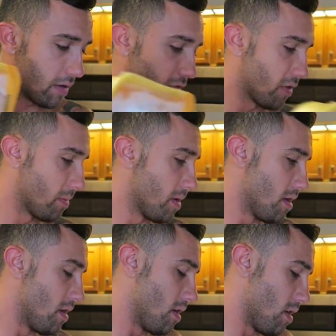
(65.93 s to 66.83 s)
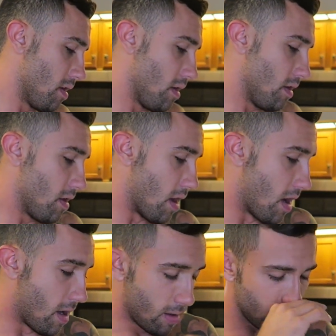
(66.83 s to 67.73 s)
got it
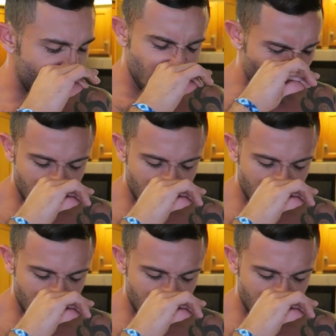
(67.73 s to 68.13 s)
from. Um,